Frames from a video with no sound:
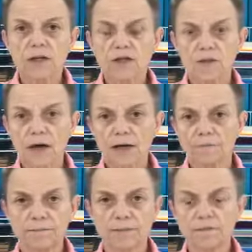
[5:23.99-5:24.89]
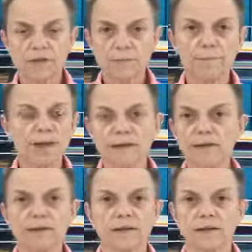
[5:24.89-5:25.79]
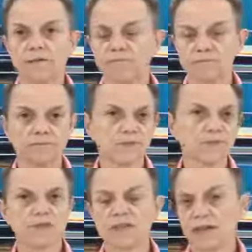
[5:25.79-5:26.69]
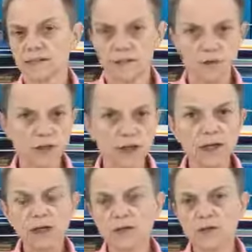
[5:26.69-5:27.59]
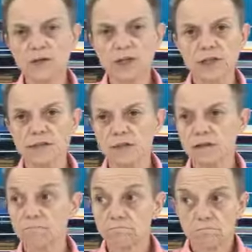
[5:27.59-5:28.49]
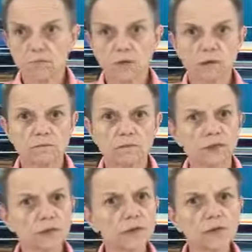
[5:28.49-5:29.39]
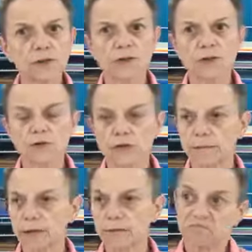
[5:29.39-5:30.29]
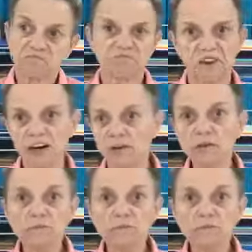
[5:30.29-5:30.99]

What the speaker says: So I said, make it, and I sent it to the machine, and the machine said, what material are you going to use? And I'm like, vinyl.